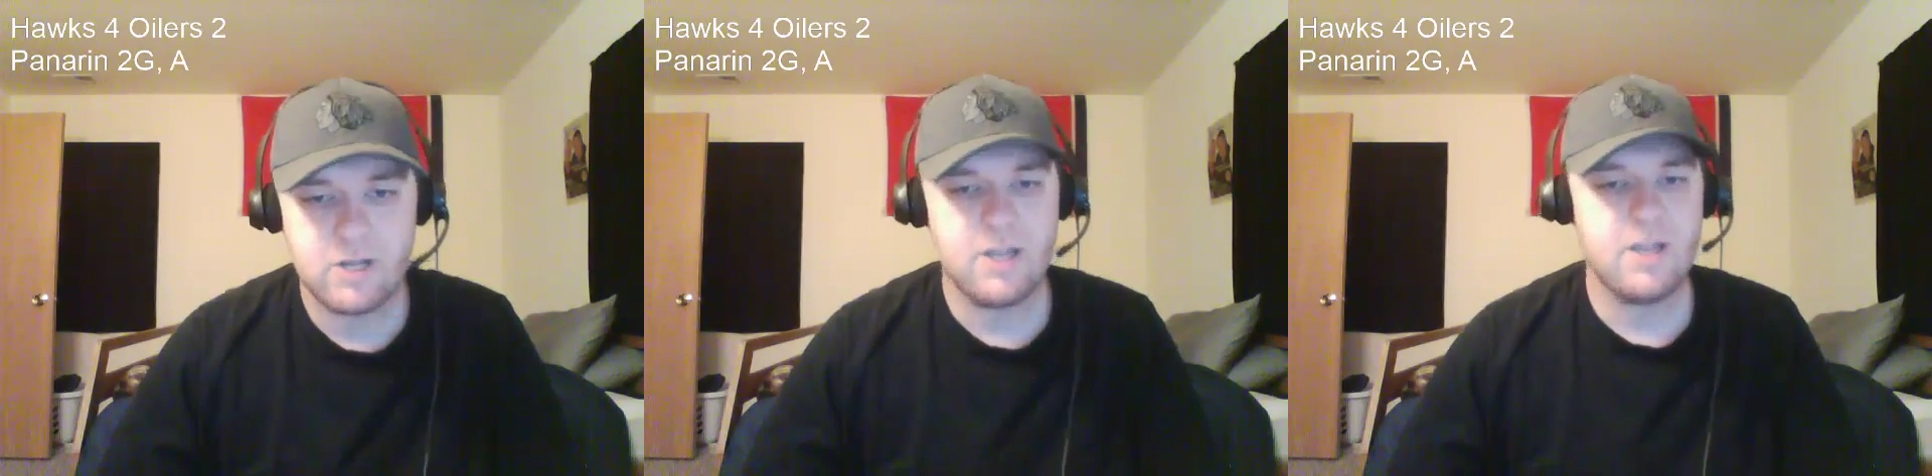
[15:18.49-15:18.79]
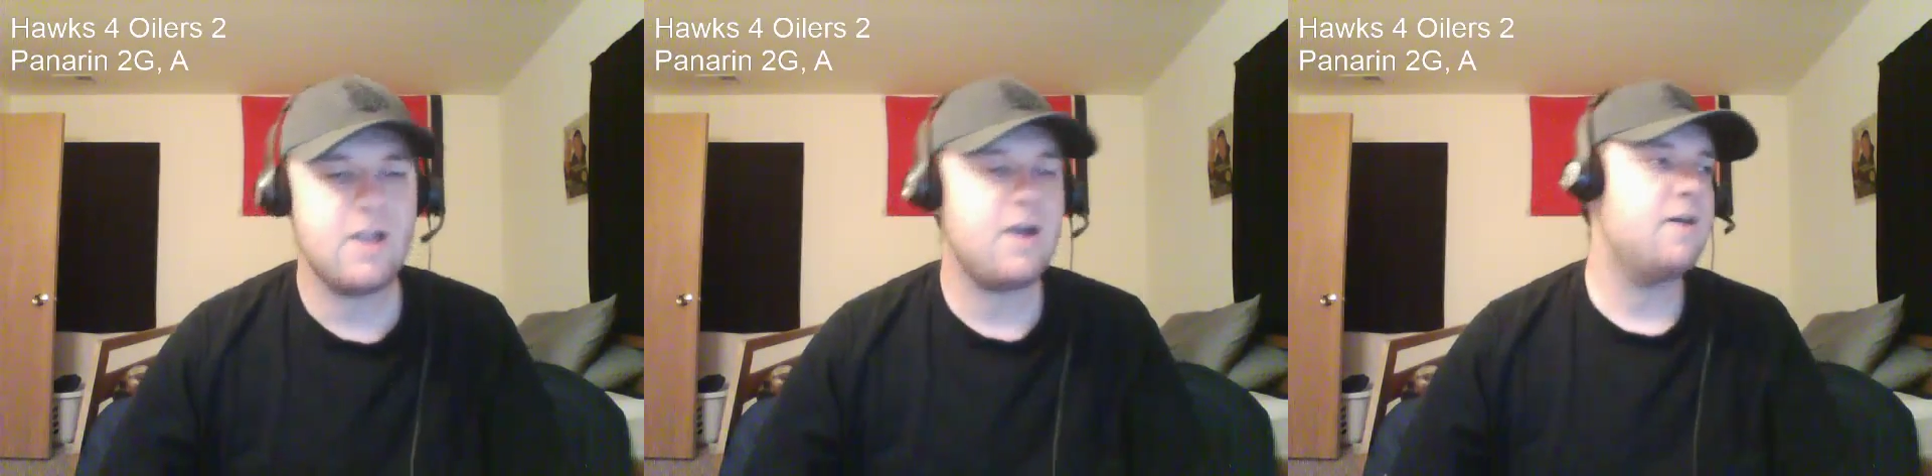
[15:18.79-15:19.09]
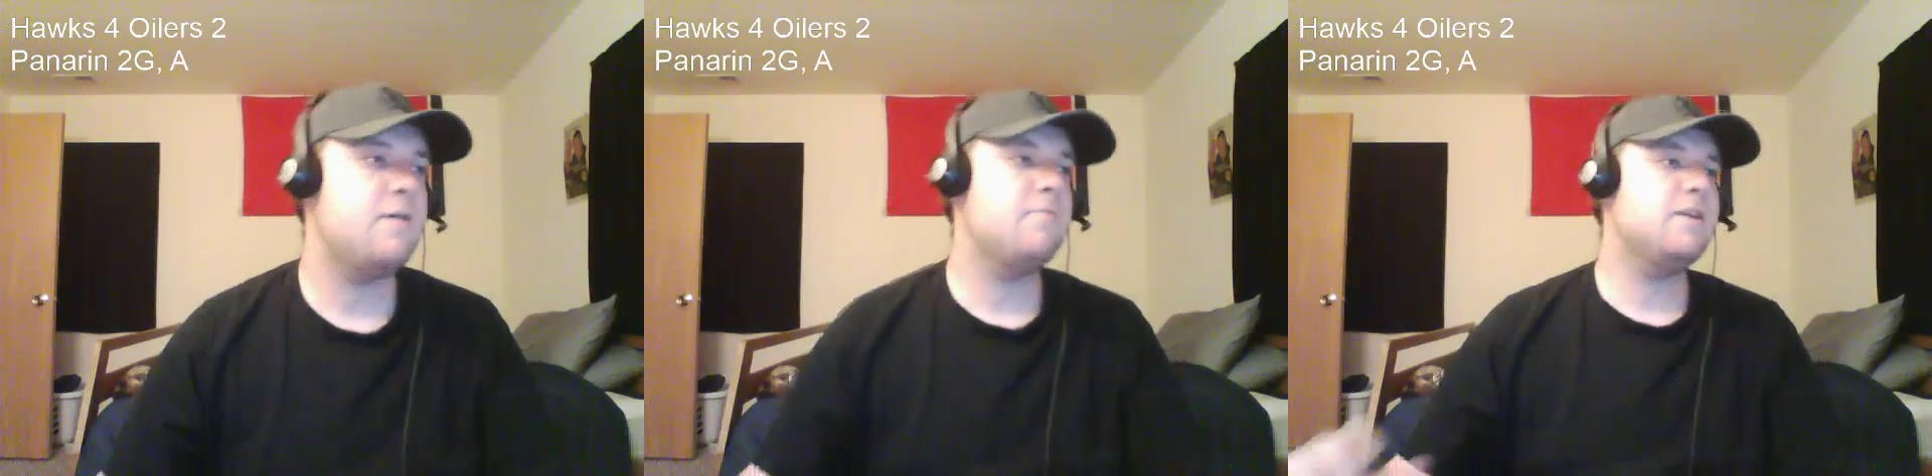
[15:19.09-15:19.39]
He
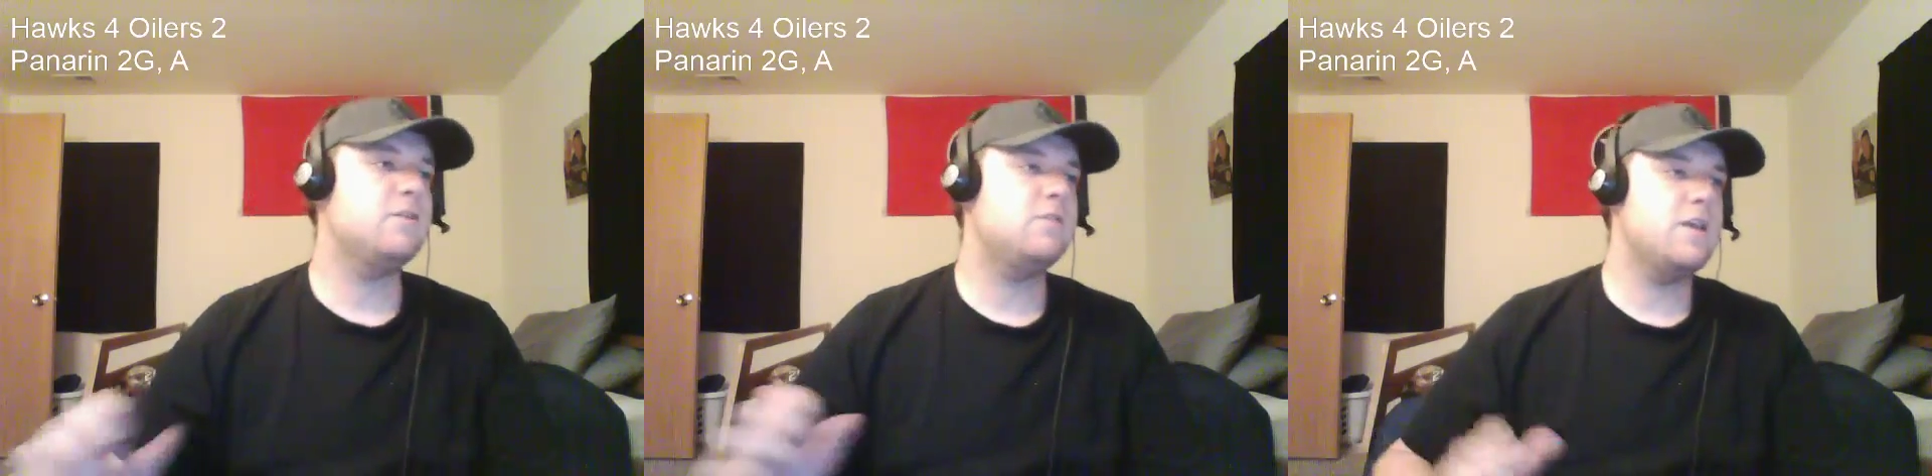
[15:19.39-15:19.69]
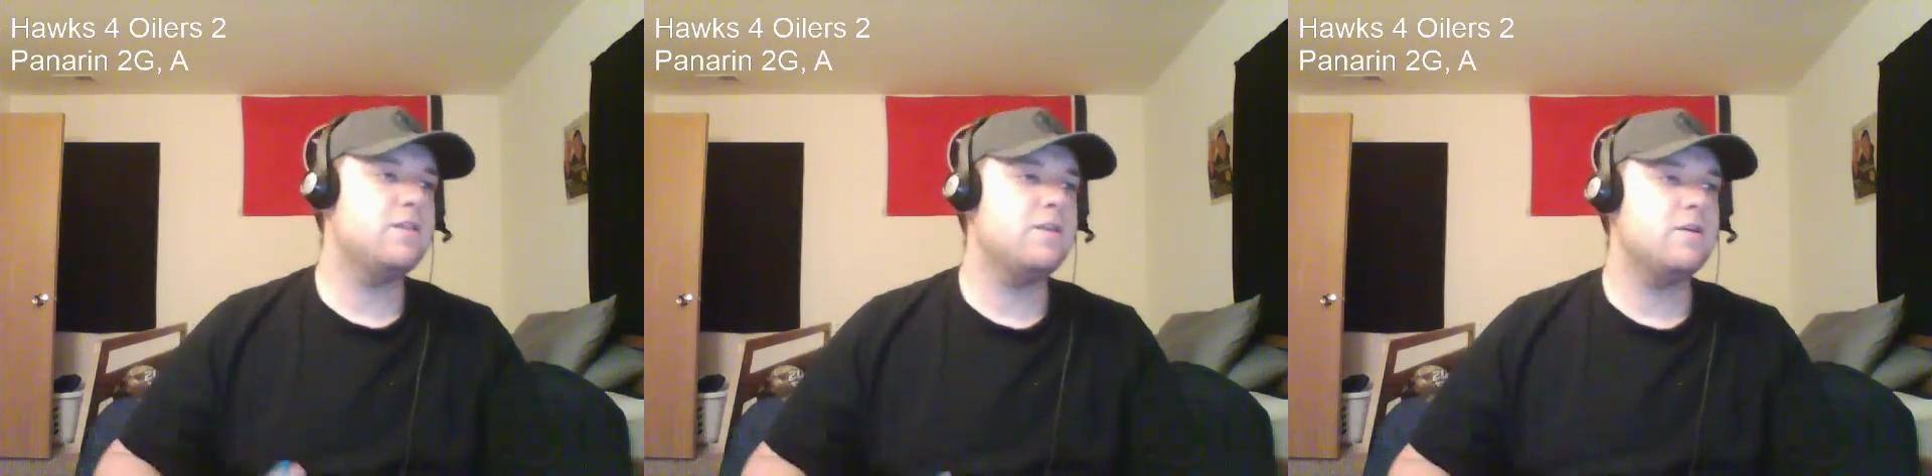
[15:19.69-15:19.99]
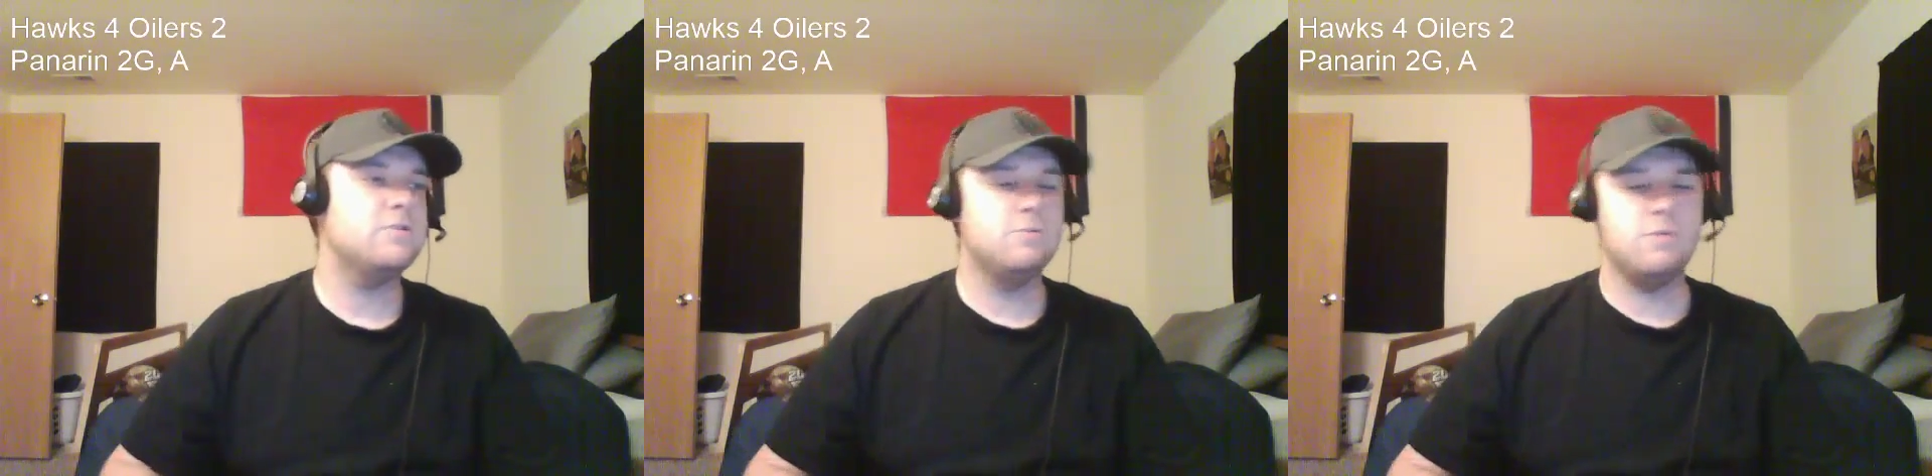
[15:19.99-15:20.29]
right at the end there drew